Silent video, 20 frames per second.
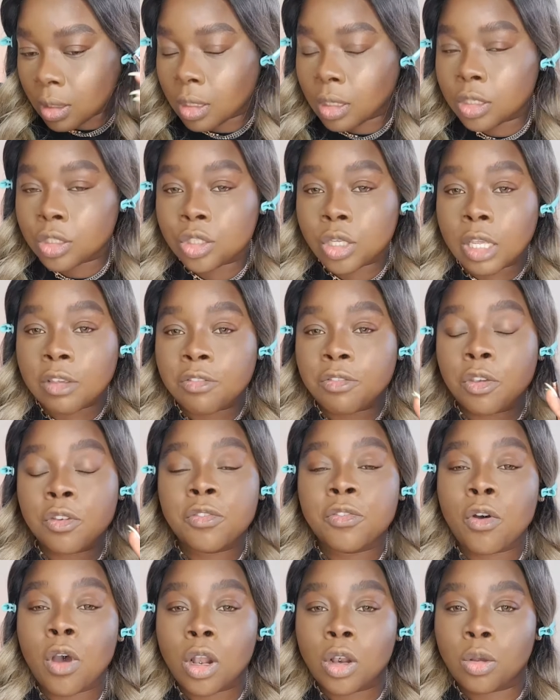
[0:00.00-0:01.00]
So if you
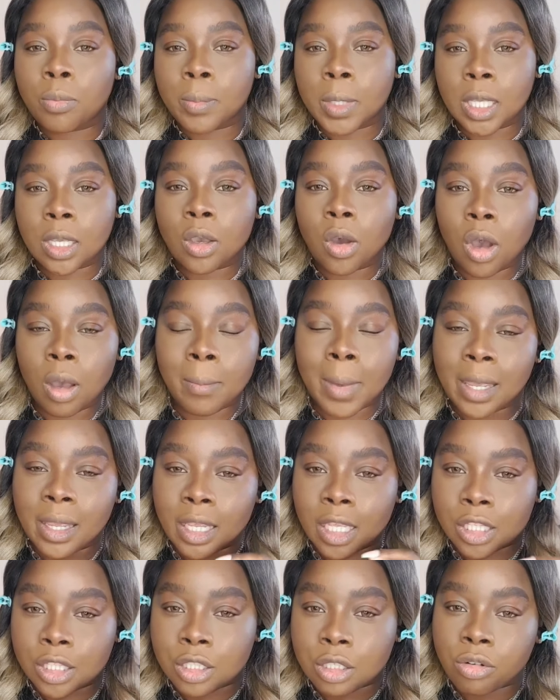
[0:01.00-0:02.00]
follow me on my
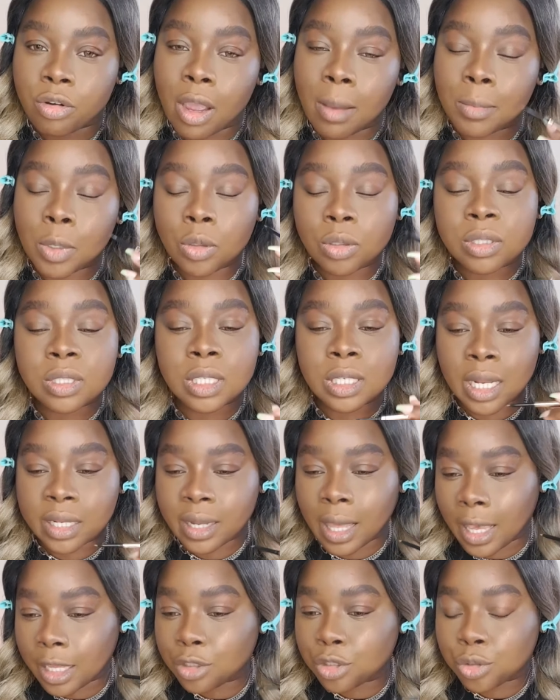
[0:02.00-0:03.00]
Instagram, you'll see that
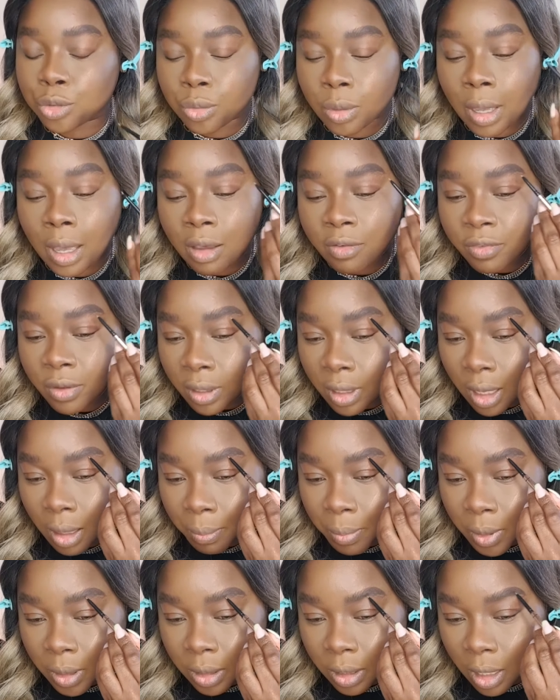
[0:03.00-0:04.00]
I do have a
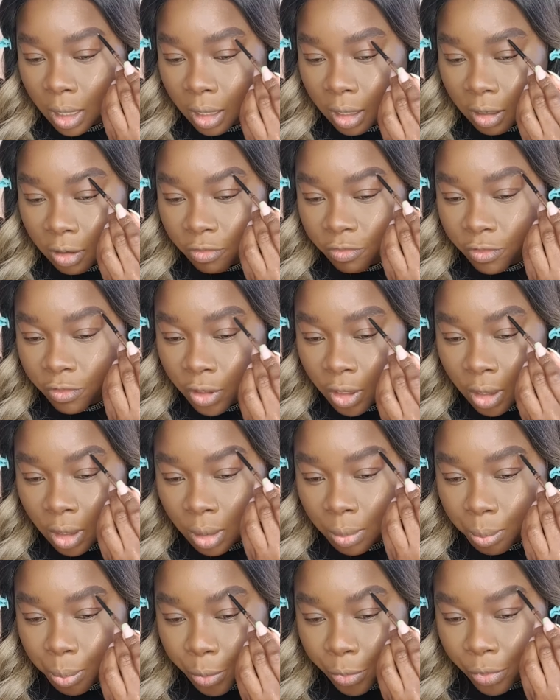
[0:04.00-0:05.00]
couple of
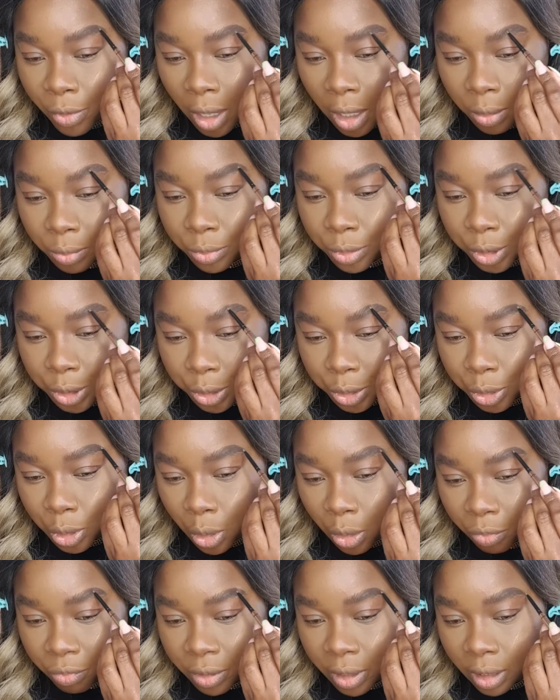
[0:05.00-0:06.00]
brow
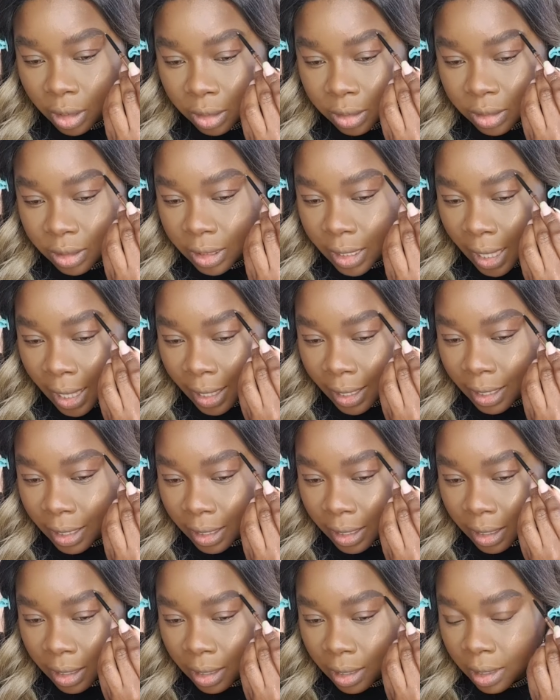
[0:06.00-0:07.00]
tutorials that
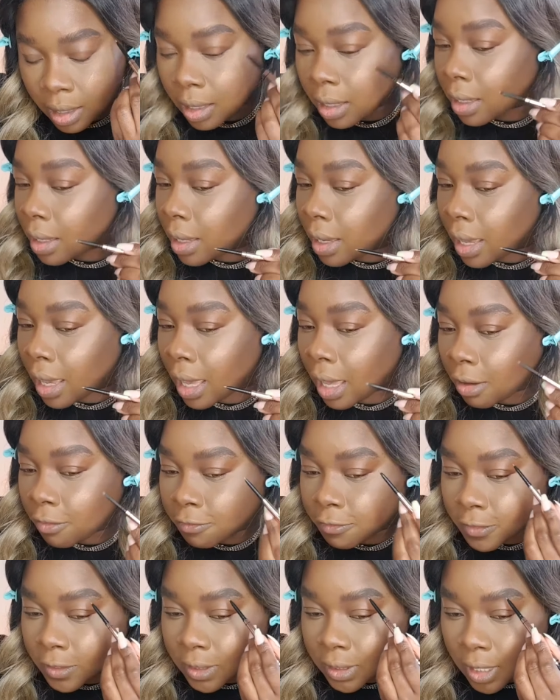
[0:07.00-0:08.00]
I
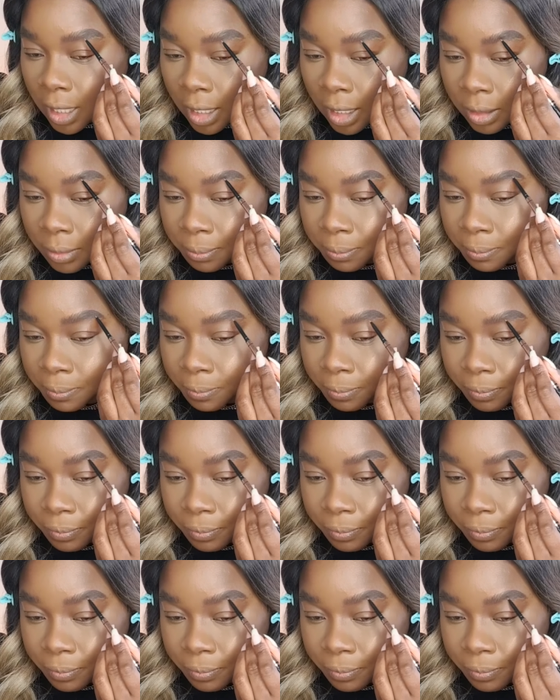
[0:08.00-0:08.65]
have done.